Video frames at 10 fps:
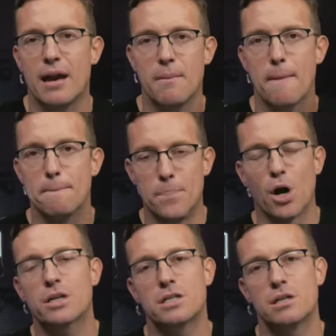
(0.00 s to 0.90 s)
get
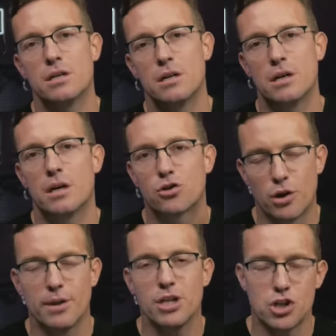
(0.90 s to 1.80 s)
booked,
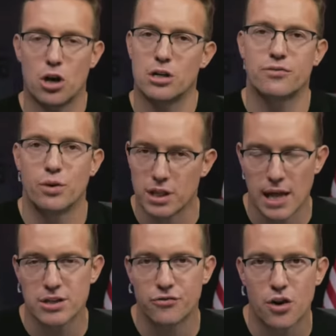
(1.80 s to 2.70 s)
criminally charged with
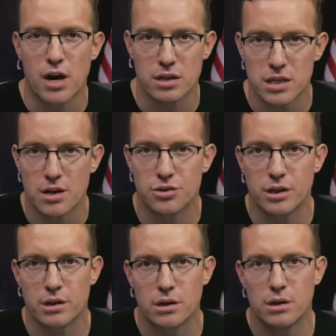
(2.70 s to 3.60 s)
election fraud in this country.